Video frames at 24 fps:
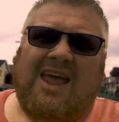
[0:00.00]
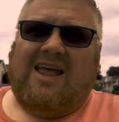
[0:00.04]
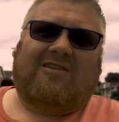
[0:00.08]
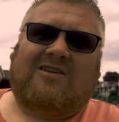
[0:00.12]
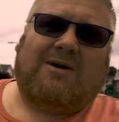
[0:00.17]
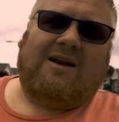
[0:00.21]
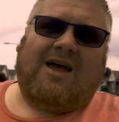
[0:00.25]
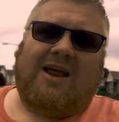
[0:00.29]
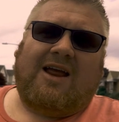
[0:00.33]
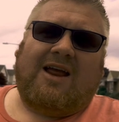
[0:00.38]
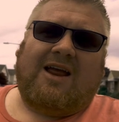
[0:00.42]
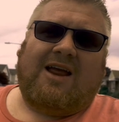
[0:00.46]

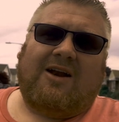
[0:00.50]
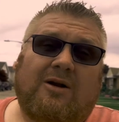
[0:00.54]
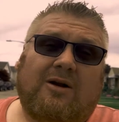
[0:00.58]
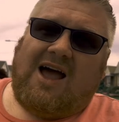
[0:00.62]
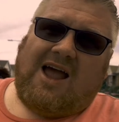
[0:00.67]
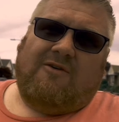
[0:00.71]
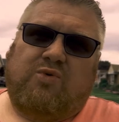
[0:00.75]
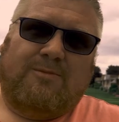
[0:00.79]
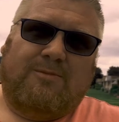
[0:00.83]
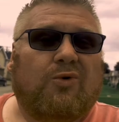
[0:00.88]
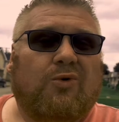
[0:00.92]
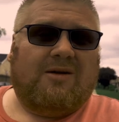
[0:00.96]
added a new
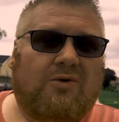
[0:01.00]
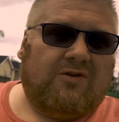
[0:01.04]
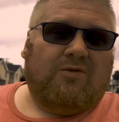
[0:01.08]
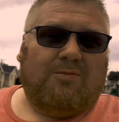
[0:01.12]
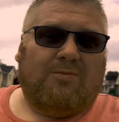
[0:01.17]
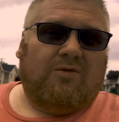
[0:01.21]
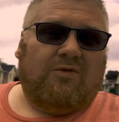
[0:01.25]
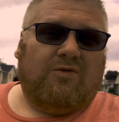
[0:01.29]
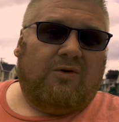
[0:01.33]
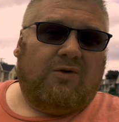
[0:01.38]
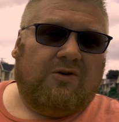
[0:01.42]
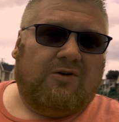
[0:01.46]
layer of
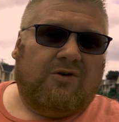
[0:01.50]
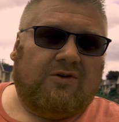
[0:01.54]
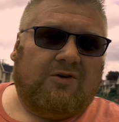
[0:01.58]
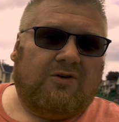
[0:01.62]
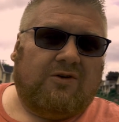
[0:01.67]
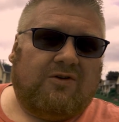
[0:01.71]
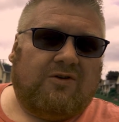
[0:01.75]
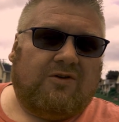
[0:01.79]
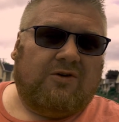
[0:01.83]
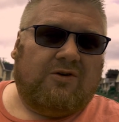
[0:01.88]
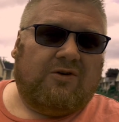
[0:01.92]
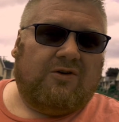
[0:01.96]
color.
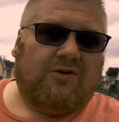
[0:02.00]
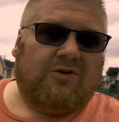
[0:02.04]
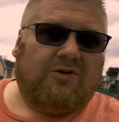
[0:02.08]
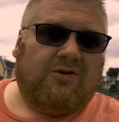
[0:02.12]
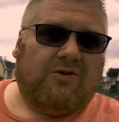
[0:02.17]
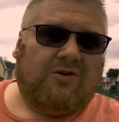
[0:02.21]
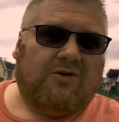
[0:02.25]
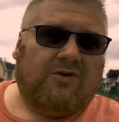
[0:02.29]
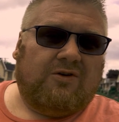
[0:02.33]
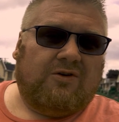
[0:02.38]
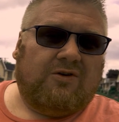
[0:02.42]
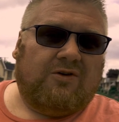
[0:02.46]

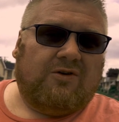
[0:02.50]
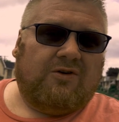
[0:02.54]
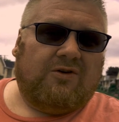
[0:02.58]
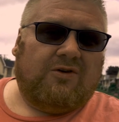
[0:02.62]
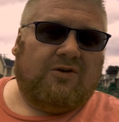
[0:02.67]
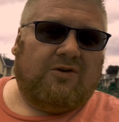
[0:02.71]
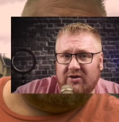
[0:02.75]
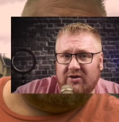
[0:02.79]
This is what